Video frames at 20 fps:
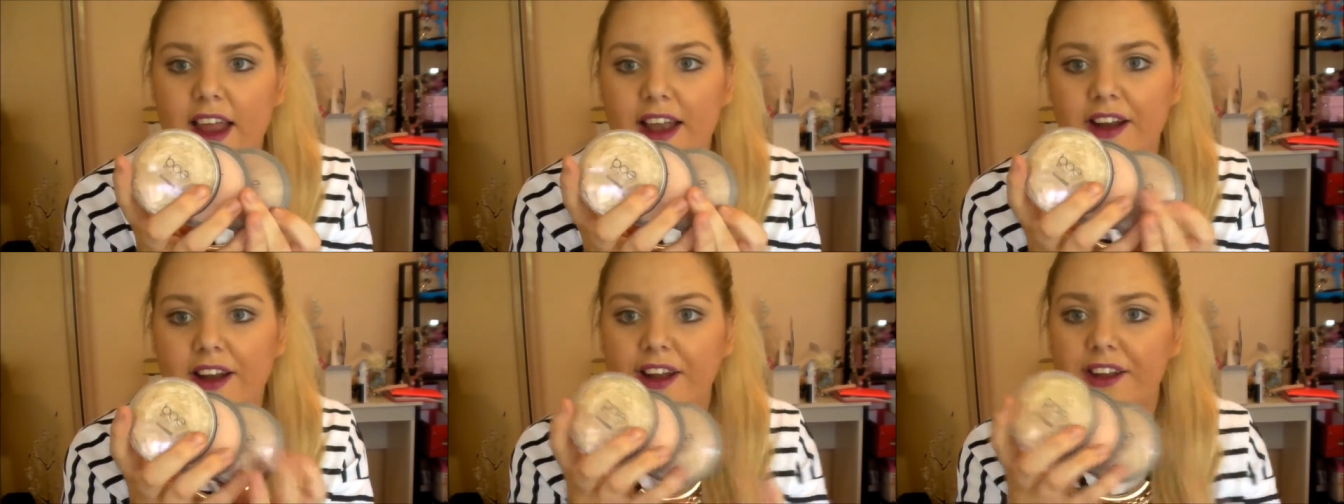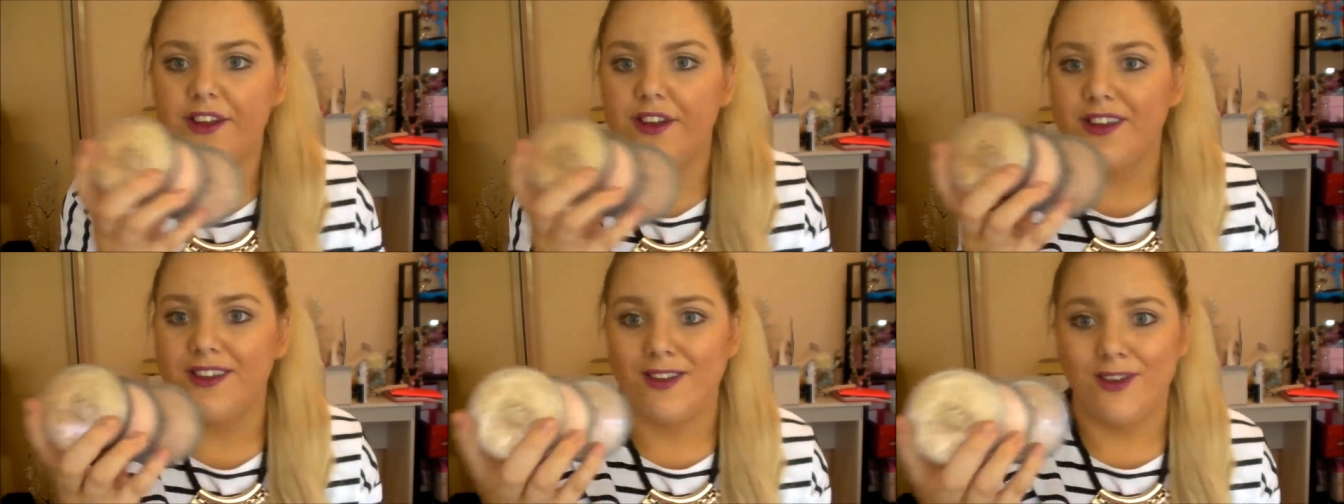and I
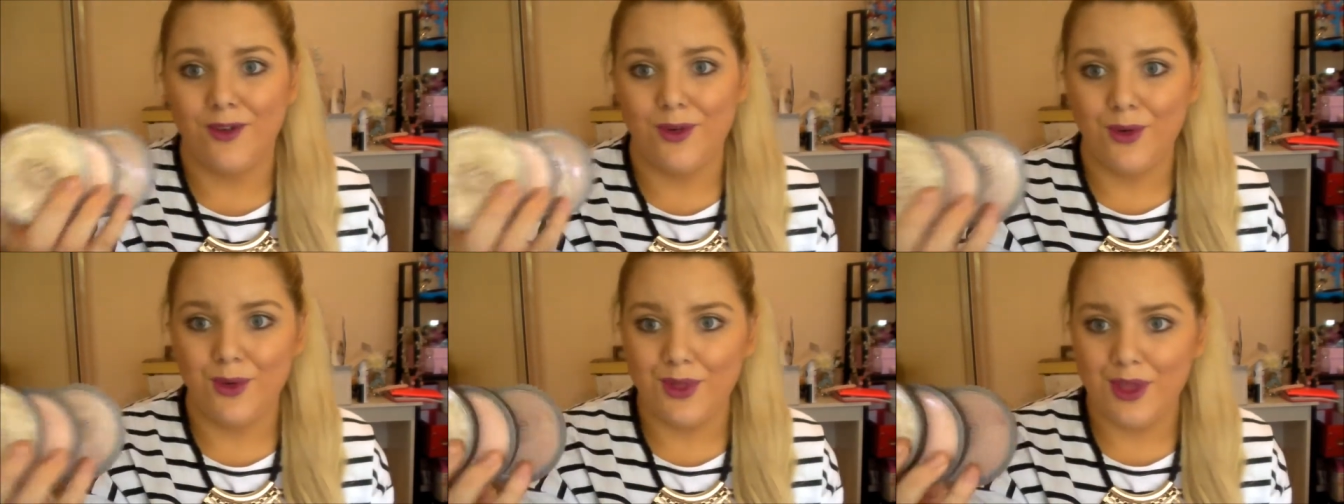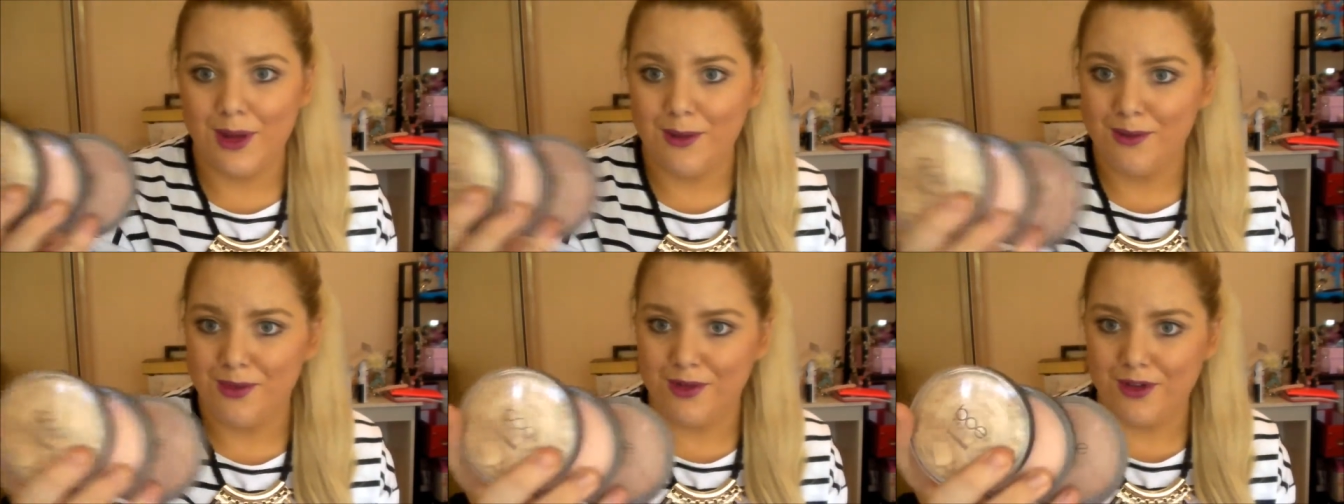use all
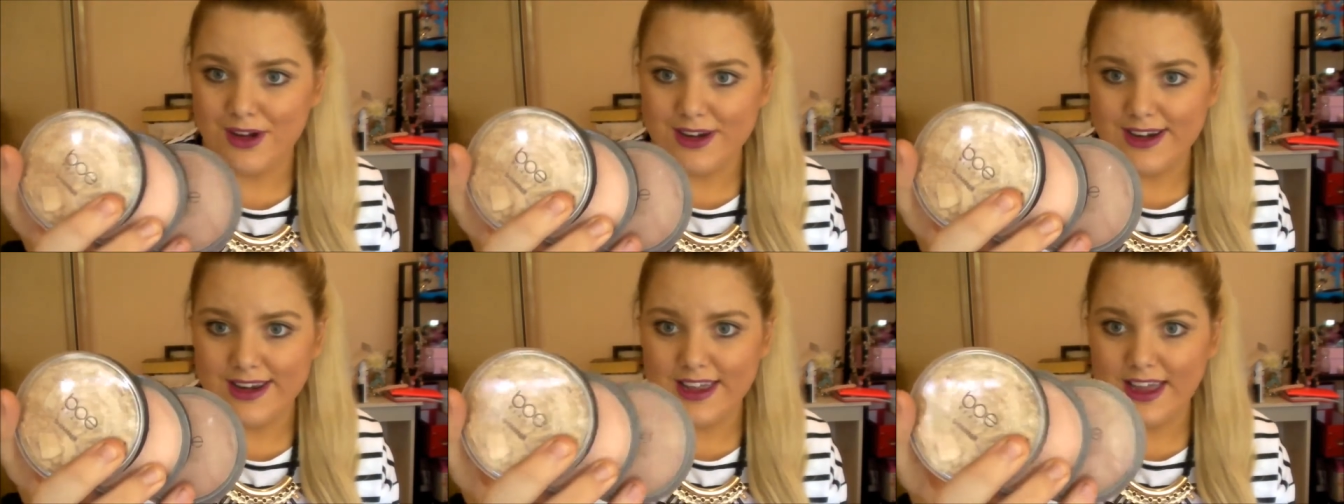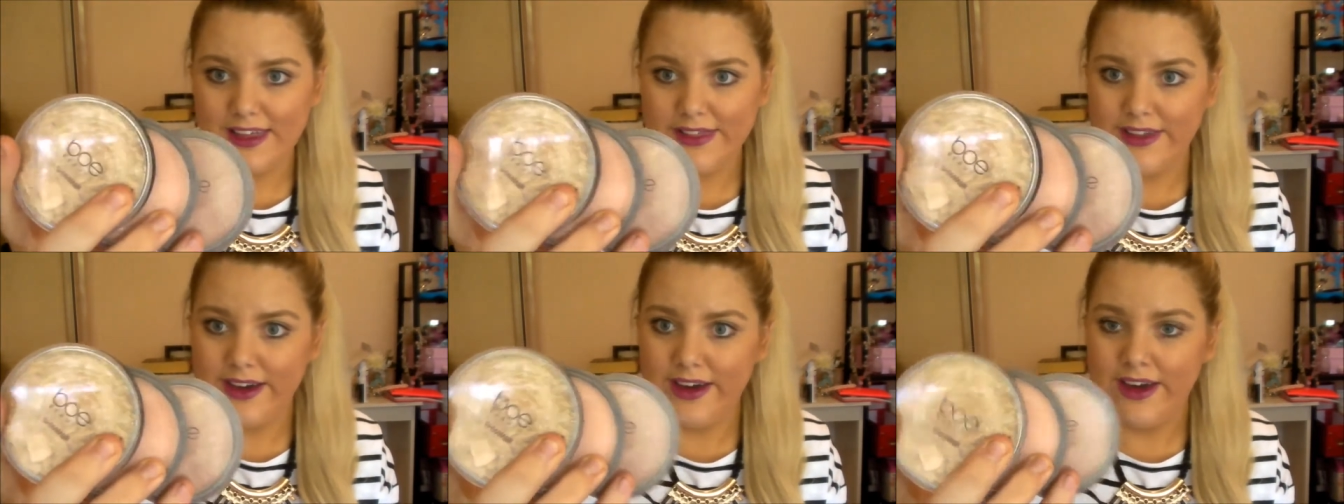them three
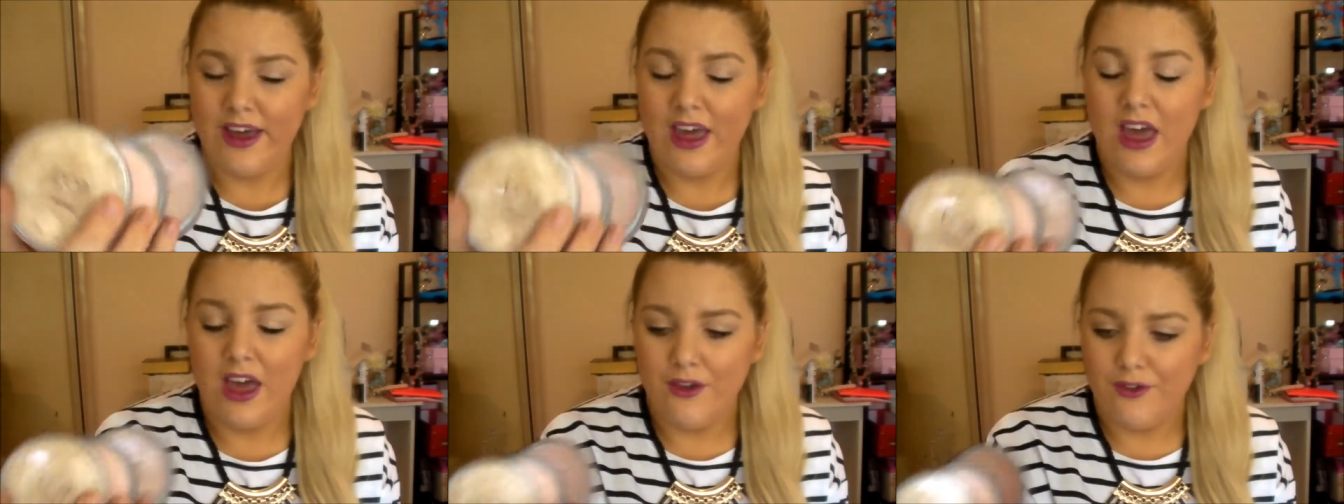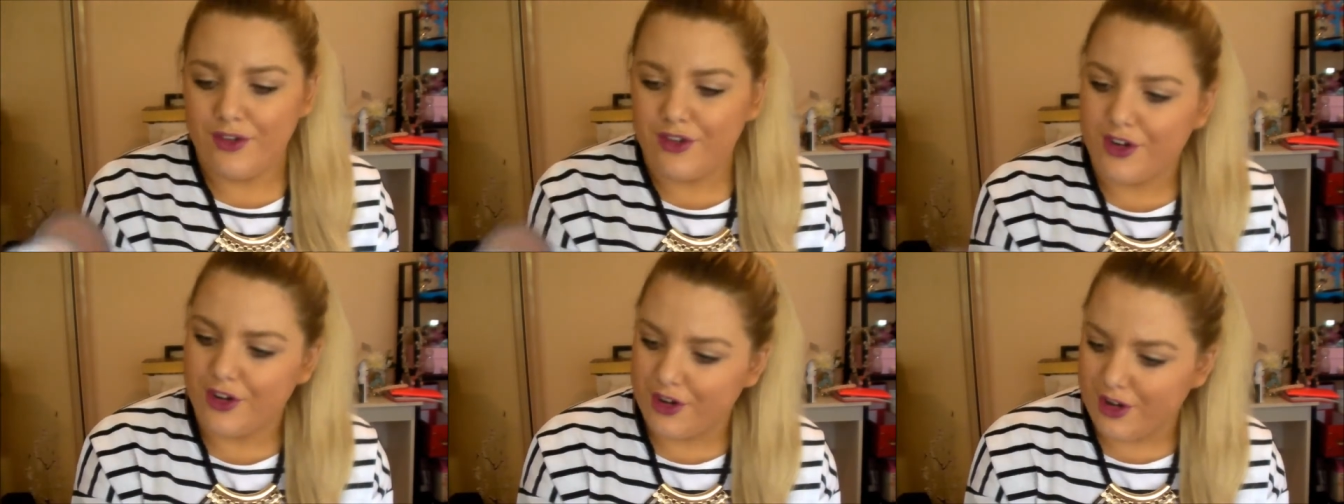together
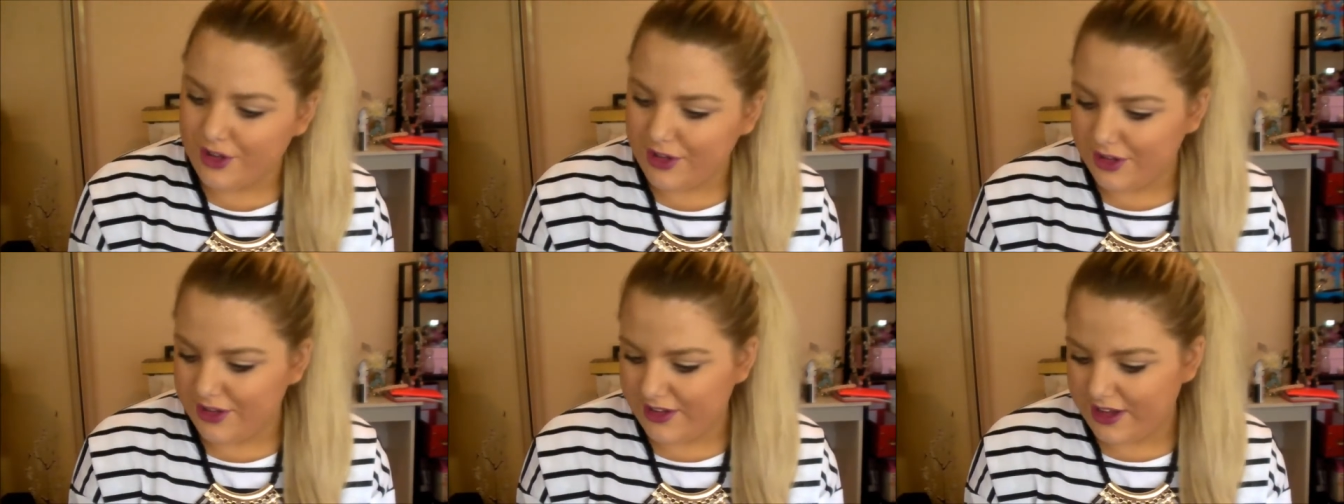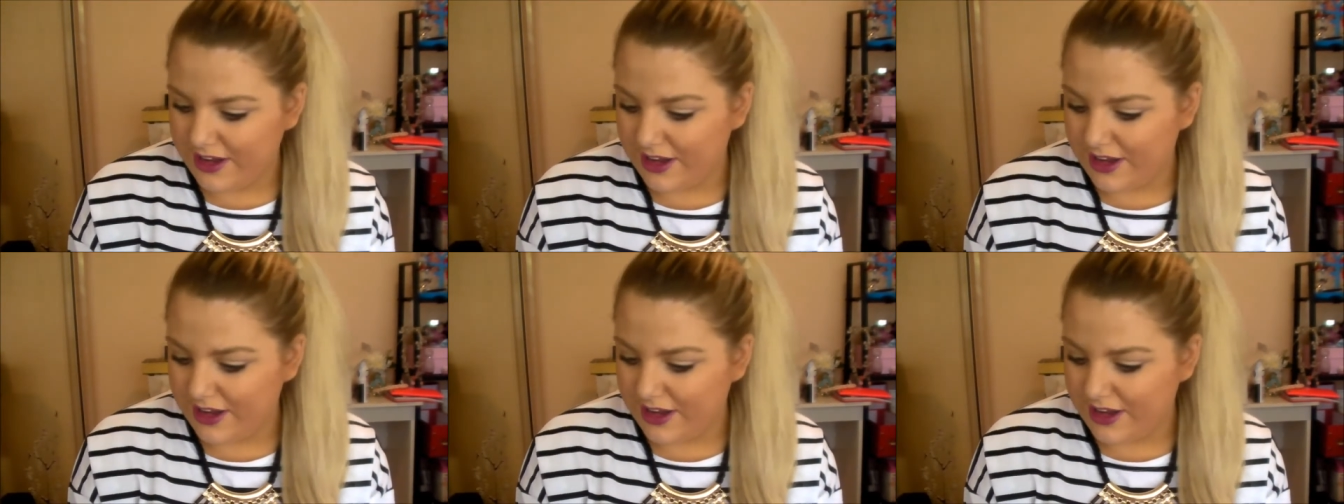for $2.